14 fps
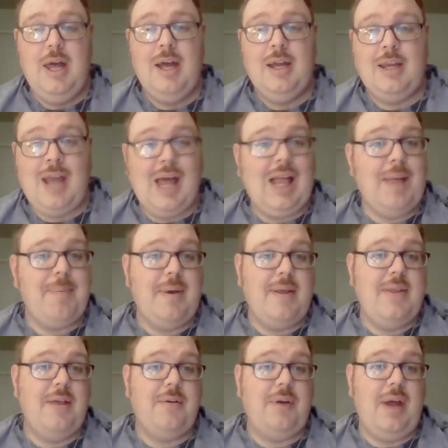Caliban, on
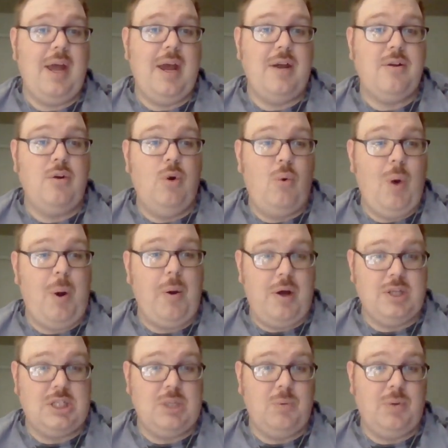the other hand, who quit
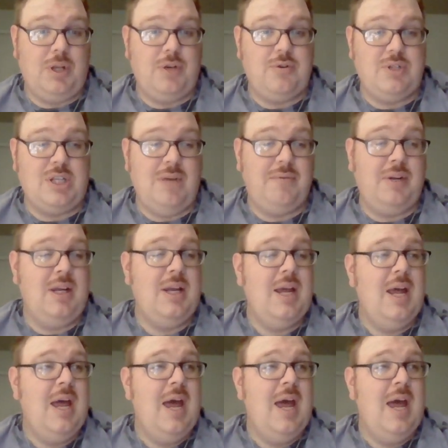also with issue 70,